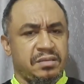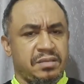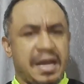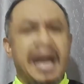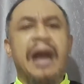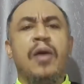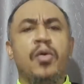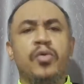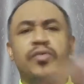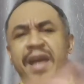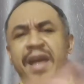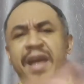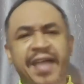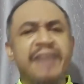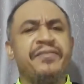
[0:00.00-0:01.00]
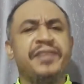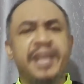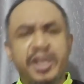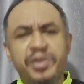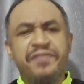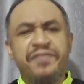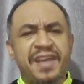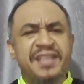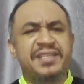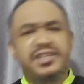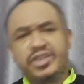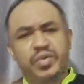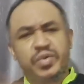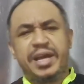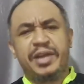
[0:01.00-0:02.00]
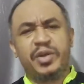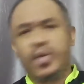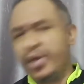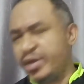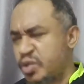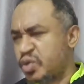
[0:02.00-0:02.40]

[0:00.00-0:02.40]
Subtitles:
I would rather even a university student going